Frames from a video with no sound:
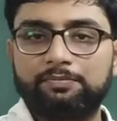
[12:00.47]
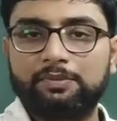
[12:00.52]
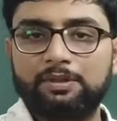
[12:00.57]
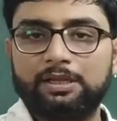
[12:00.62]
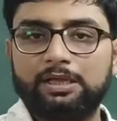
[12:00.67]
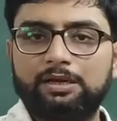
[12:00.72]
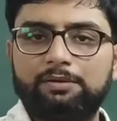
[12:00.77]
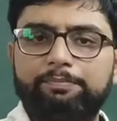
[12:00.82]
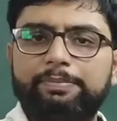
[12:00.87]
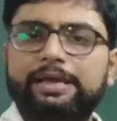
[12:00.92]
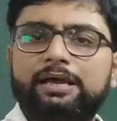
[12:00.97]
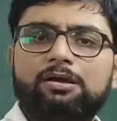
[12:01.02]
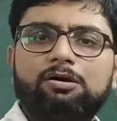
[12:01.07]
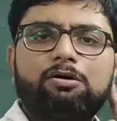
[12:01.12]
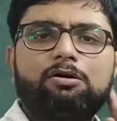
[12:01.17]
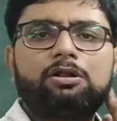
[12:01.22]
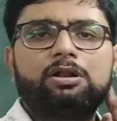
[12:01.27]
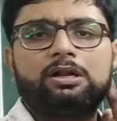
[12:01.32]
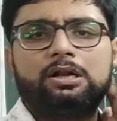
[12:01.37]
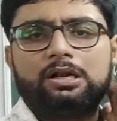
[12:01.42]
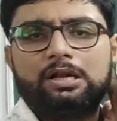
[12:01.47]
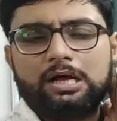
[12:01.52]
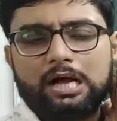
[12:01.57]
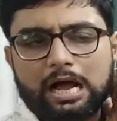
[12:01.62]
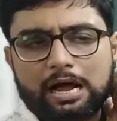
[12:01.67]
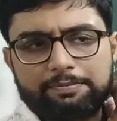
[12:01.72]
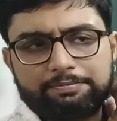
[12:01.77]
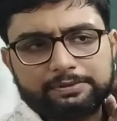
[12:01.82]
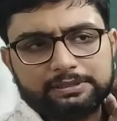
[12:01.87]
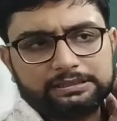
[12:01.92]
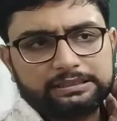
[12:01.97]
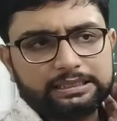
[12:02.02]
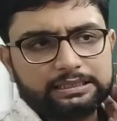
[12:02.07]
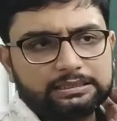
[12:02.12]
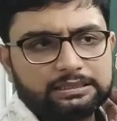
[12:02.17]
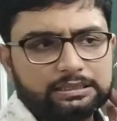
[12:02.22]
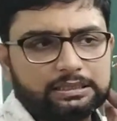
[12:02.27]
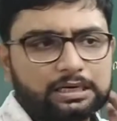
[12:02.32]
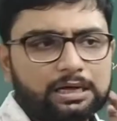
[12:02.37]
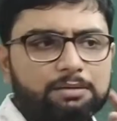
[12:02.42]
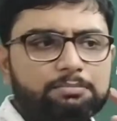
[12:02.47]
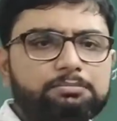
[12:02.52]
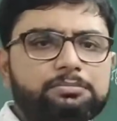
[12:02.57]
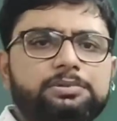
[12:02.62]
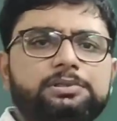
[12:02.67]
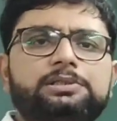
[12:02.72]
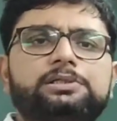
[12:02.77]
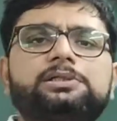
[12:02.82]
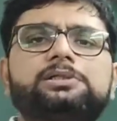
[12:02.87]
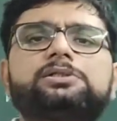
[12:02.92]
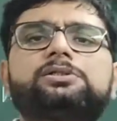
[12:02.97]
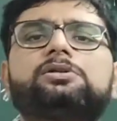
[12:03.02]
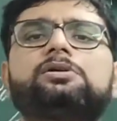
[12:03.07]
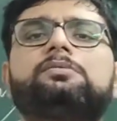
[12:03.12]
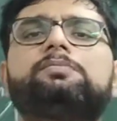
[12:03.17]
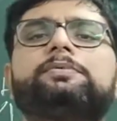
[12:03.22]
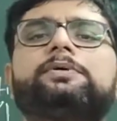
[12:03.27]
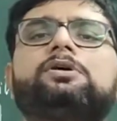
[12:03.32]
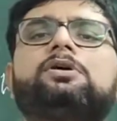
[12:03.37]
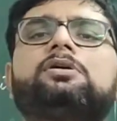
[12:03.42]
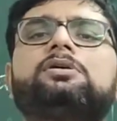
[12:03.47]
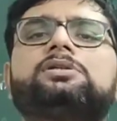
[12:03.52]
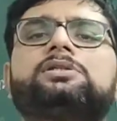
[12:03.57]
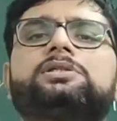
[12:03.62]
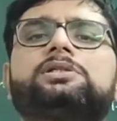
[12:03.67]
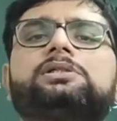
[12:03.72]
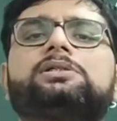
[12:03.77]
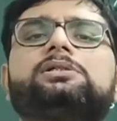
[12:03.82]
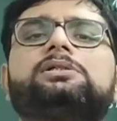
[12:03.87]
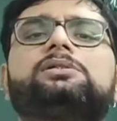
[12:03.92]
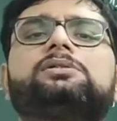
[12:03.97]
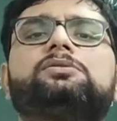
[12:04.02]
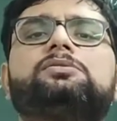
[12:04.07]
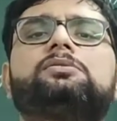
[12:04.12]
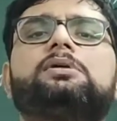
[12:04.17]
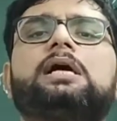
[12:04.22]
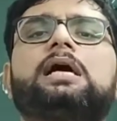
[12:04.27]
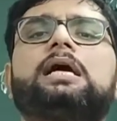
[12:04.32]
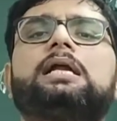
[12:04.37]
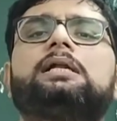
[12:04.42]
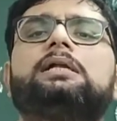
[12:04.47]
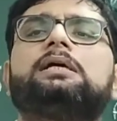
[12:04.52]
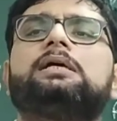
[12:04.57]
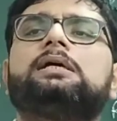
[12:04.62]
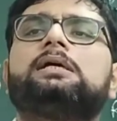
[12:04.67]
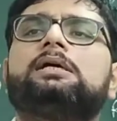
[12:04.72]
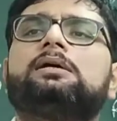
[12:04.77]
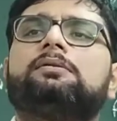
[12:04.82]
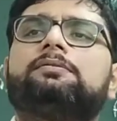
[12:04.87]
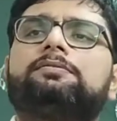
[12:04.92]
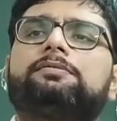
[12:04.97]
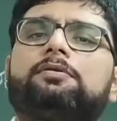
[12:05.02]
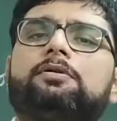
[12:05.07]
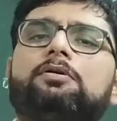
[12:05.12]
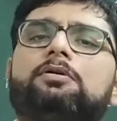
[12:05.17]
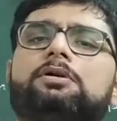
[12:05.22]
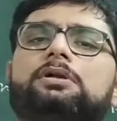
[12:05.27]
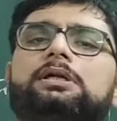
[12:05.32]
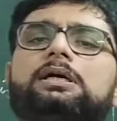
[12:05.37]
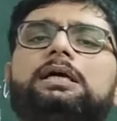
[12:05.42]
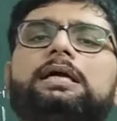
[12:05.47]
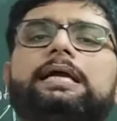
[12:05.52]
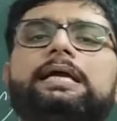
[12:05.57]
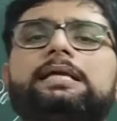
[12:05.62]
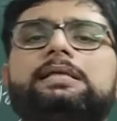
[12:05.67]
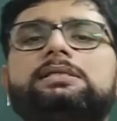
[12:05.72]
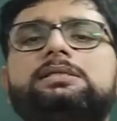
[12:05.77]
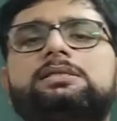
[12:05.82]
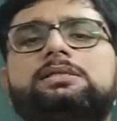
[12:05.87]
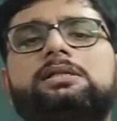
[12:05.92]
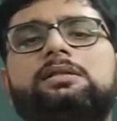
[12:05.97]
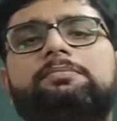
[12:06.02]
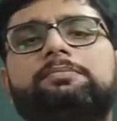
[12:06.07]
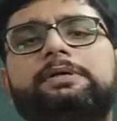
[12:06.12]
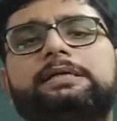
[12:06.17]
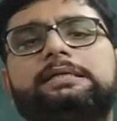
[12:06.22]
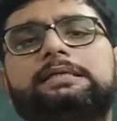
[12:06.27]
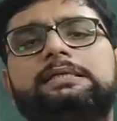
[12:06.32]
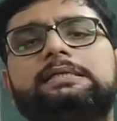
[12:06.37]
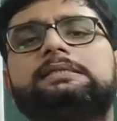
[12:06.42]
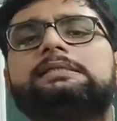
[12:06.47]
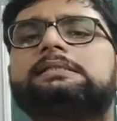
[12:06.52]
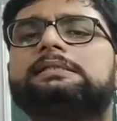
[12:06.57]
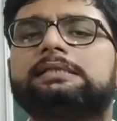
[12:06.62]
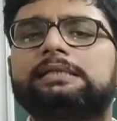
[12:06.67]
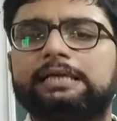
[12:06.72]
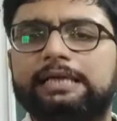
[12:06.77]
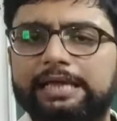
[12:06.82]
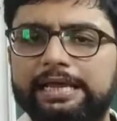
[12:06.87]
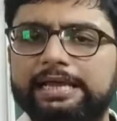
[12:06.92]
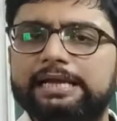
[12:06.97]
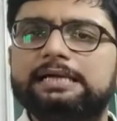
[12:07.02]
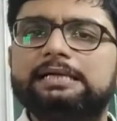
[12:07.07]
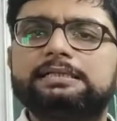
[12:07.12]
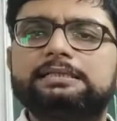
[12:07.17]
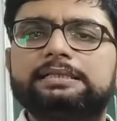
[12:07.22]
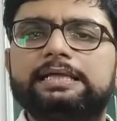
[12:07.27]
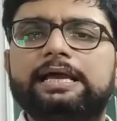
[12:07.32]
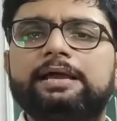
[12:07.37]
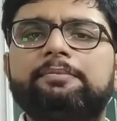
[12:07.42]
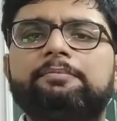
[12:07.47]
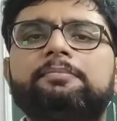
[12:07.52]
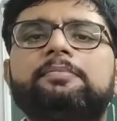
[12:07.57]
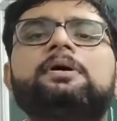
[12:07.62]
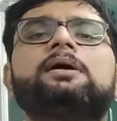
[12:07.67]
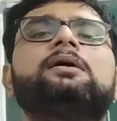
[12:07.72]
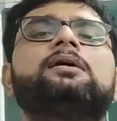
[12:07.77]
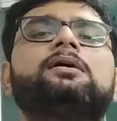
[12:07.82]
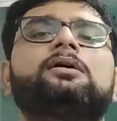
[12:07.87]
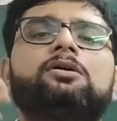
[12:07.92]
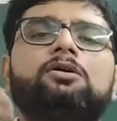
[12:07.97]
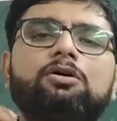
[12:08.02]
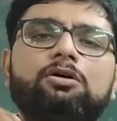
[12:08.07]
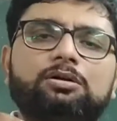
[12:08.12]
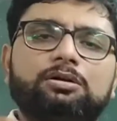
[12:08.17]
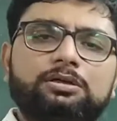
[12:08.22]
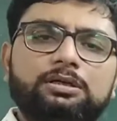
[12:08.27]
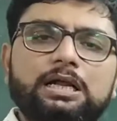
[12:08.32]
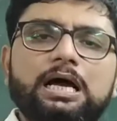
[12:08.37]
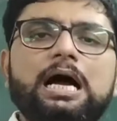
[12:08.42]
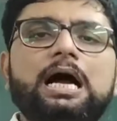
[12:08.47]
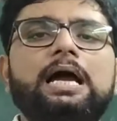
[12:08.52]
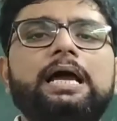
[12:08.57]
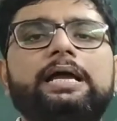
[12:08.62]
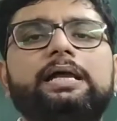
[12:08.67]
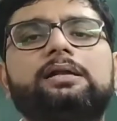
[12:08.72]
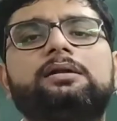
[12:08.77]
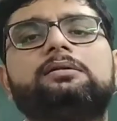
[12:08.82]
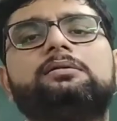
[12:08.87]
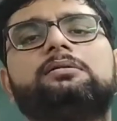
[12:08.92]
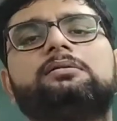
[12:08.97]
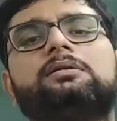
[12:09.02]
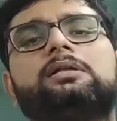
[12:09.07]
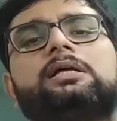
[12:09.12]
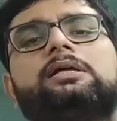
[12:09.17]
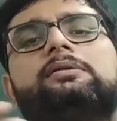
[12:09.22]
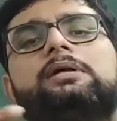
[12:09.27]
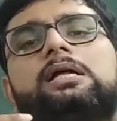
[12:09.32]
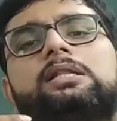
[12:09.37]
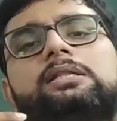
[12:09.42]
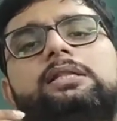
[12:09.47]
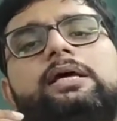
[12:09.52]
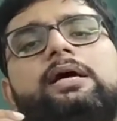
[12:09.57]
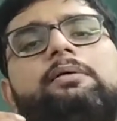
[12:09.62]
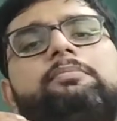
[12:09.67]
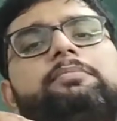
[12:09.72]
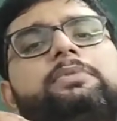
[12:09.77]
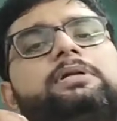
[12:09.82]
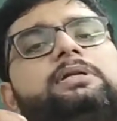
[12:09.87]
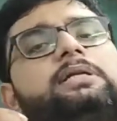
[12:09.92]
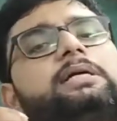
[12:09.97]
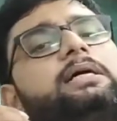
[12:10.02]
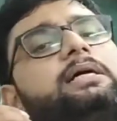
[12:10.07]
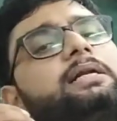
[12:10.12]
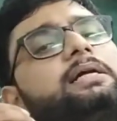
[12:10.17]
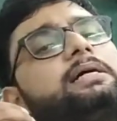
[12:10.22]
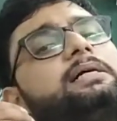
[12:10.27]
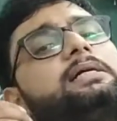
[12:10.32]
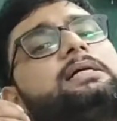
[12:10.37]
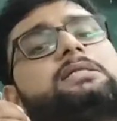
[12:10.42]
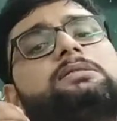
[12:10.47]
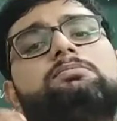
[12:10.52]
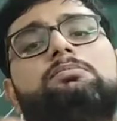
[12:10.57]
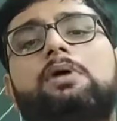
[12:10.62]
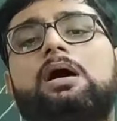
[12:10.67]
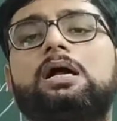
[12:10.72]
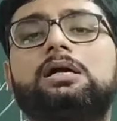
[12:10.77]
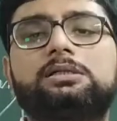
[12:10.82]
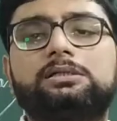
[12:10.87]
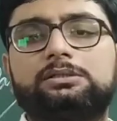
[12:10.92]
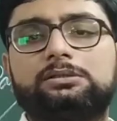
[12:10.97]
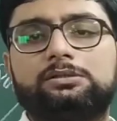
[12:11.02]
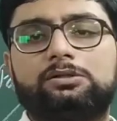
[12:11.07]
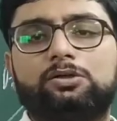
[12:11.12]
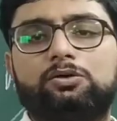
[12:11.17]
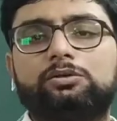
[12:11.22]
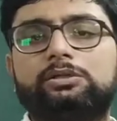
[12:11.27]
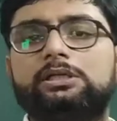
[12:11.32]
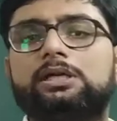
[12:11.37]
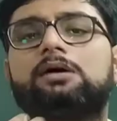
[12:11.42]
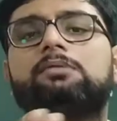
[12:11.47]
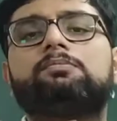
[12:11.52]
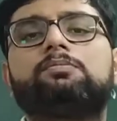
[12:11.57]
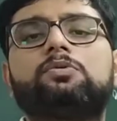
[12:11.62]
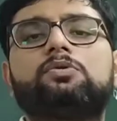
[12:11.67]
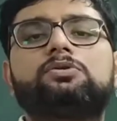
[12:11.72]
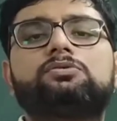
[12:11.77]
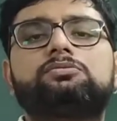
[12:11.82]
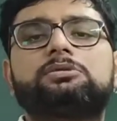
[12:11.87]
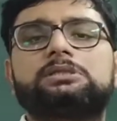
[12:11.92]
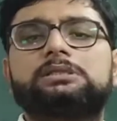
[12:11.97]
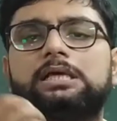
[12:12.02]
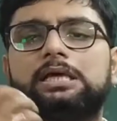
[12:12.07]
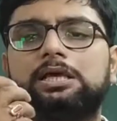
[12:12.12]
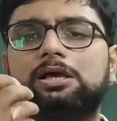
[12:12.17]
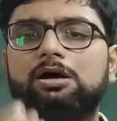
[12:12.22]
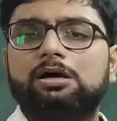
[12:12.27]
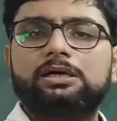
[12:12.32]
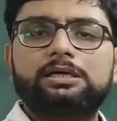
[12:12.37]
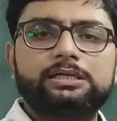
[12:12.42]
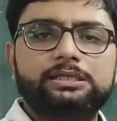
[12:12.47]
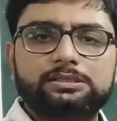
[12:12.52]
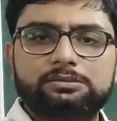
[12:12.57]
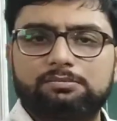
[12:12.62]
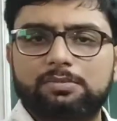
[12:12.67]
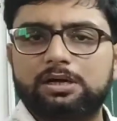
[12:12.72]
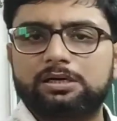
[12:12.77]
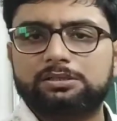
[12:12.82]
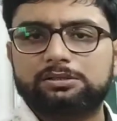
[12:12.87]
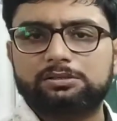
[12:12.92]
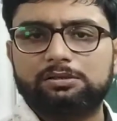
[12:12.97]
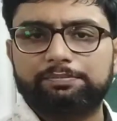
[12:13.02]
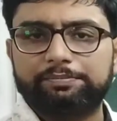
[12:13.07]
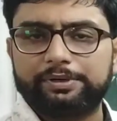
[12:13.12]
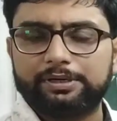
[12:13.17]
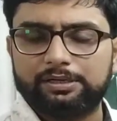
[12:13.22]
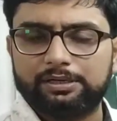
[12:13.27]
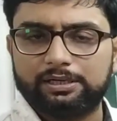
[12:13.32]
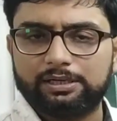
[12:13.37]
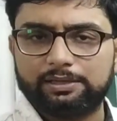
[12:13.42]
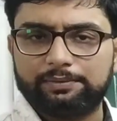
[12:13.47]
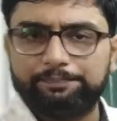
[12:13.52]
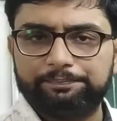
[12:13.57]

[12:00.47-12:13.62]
In Bengal, after that, the numbers of youngsters who had fought against the British, killed them, got died, they have been declared as martyrs. Khudiram Bose was the youngest martyr of India.